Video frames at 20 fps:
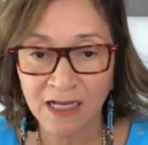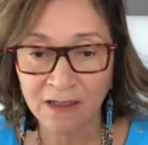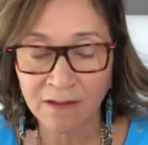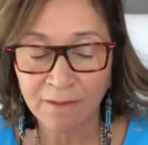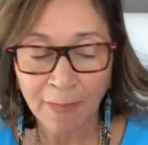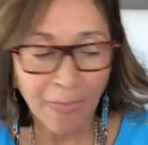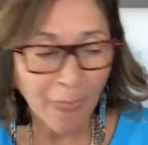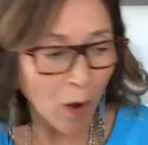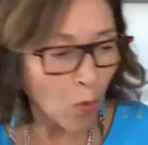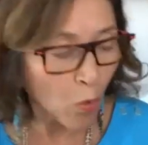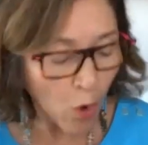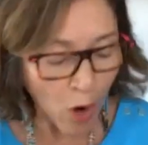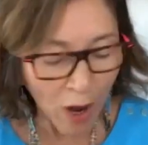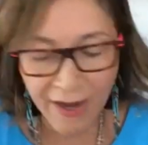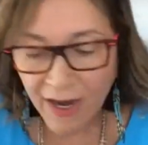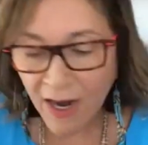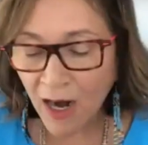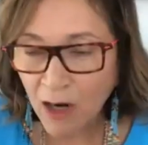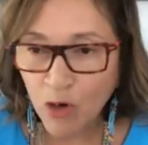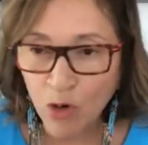Why are
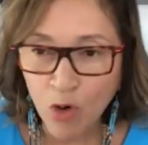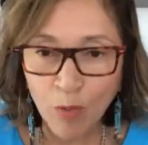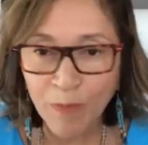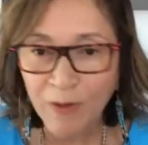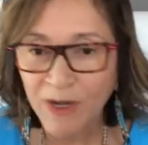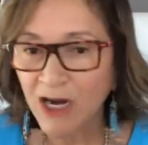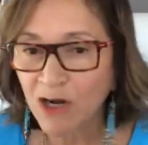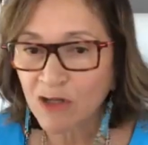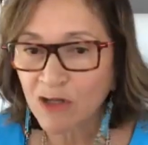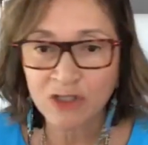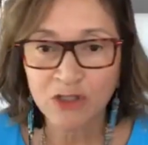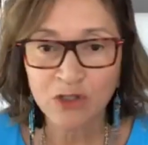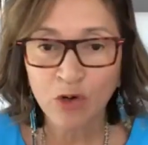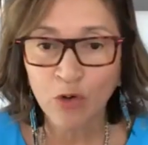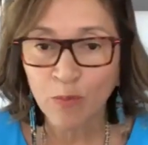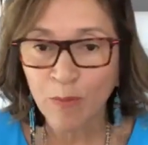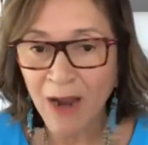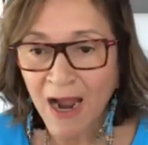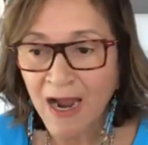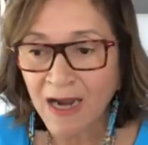opioids so
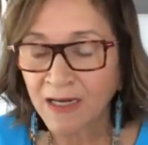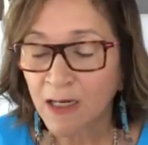bad?